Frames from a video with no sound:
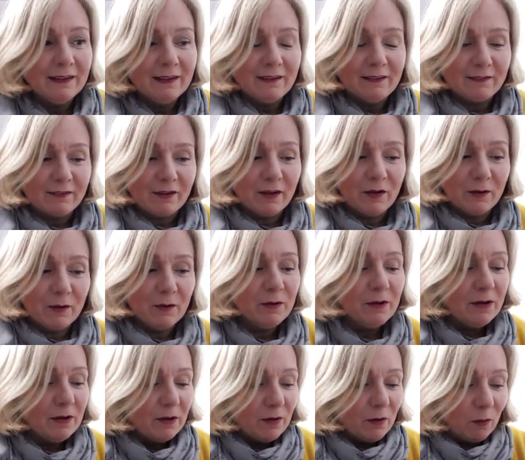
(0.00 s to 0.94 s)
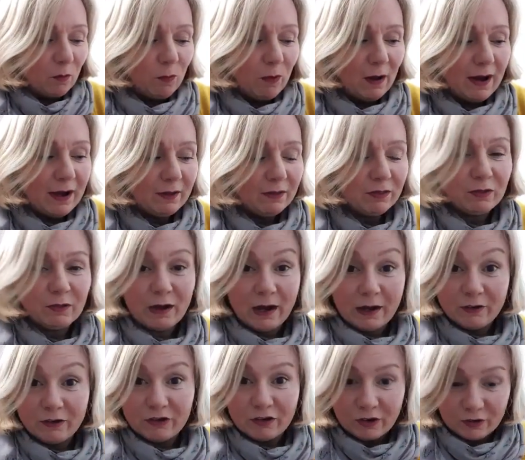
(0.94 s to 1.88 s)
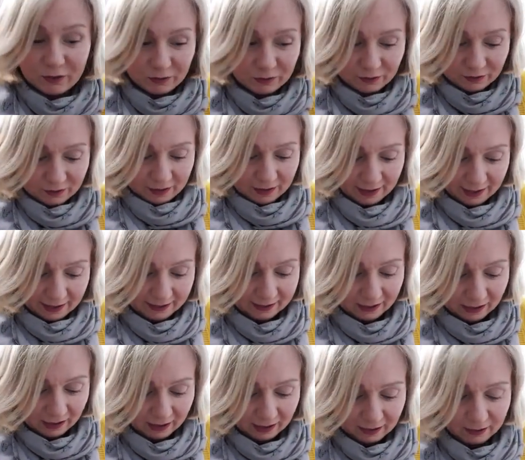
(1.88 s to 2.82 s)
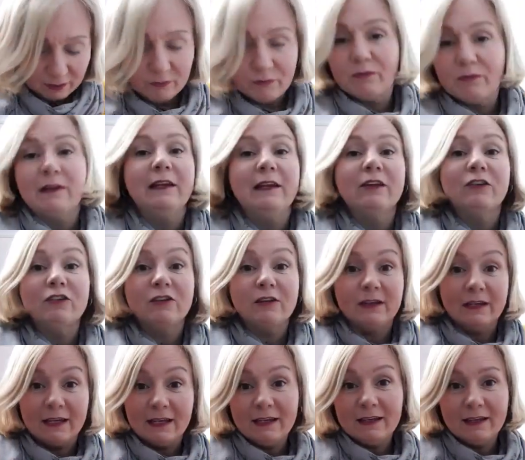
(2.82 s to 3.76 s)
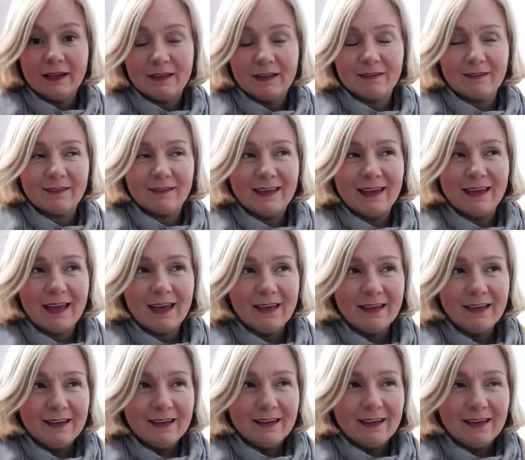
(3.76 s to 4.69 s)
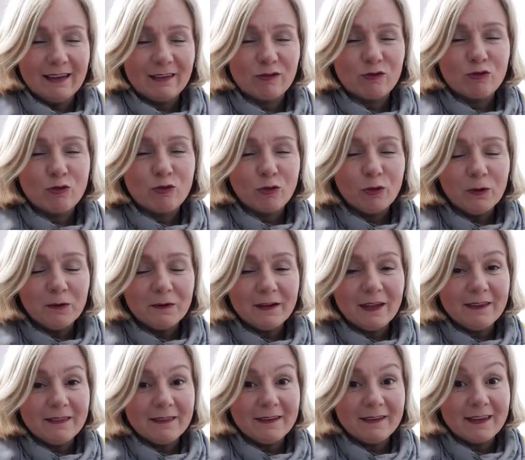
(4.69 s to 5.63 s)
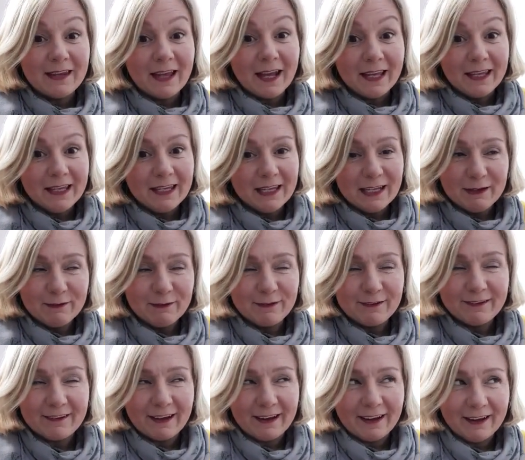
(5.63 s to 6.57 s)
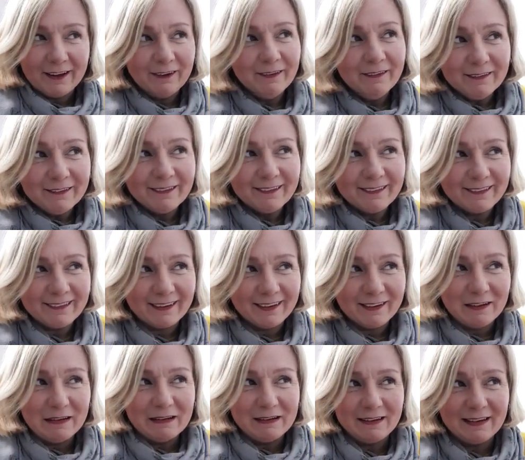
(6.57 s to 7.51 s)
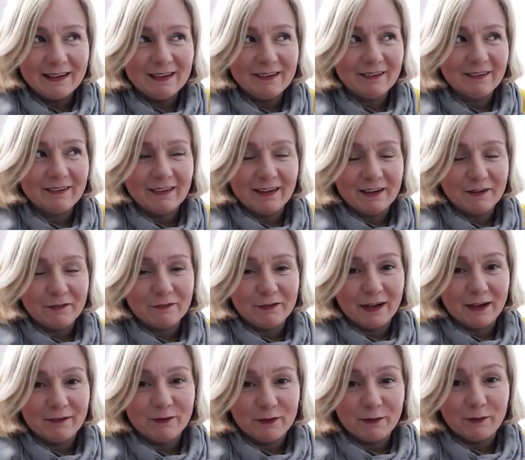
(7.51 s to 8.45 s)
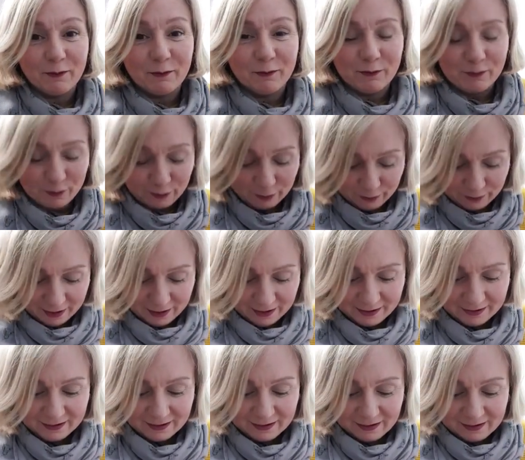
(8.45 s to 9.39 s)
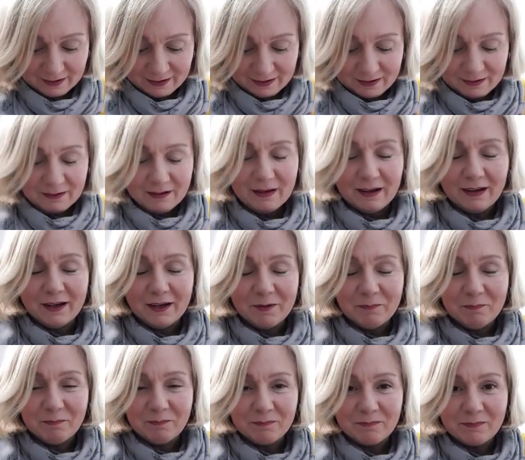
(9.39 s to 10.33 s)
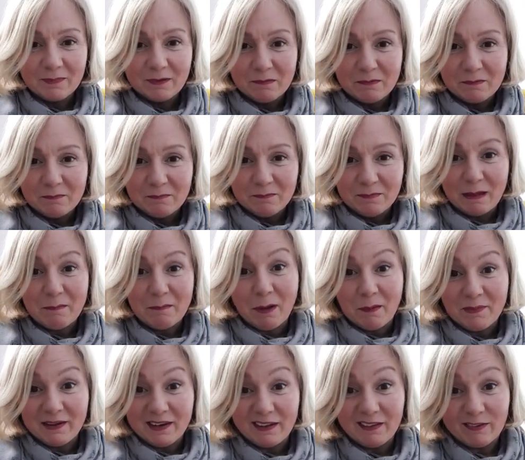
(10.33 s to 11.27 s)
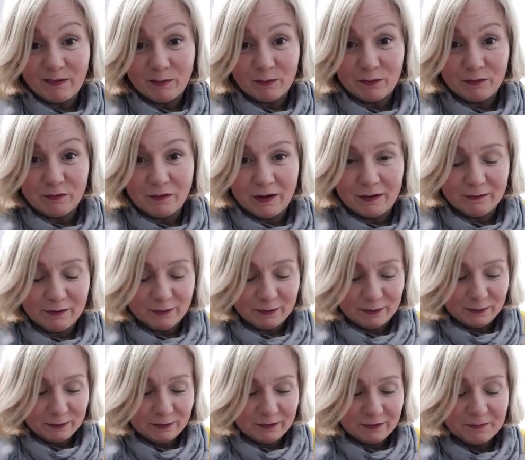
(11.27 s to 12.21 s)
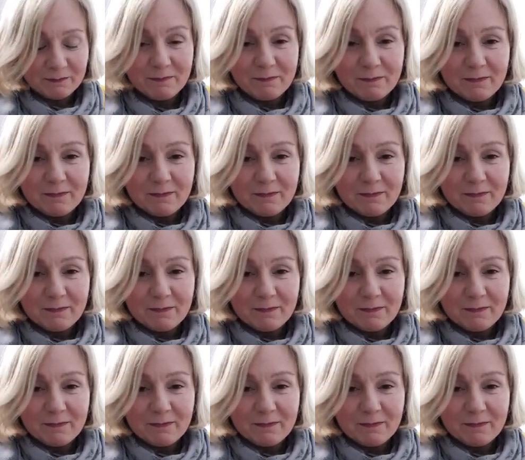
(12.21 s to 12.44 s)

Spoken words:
So what I thought I'd show you tonight, and I have literally, it's drawn in the naive style, so it looks like a 5-year-old's drawn it. That might be an insult to 5-year-olds.